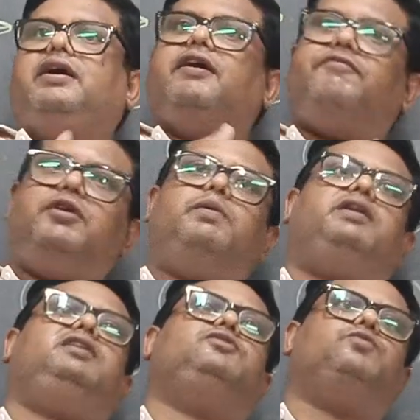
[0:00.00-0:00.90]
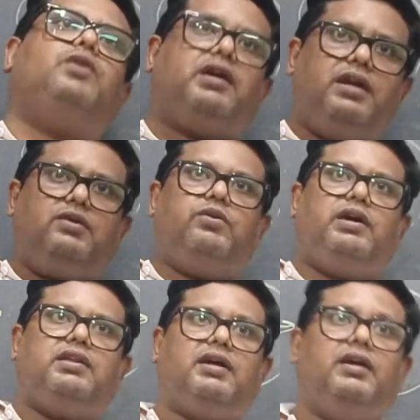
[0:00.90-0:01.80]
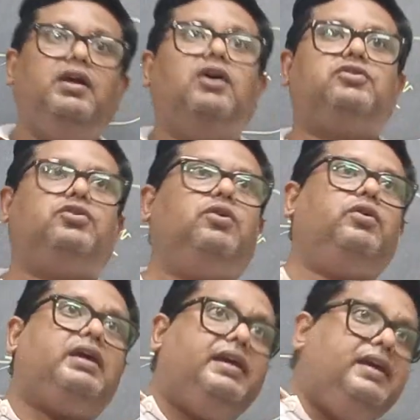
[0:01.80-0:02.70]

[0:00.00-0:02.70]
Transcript: everybody is working together. So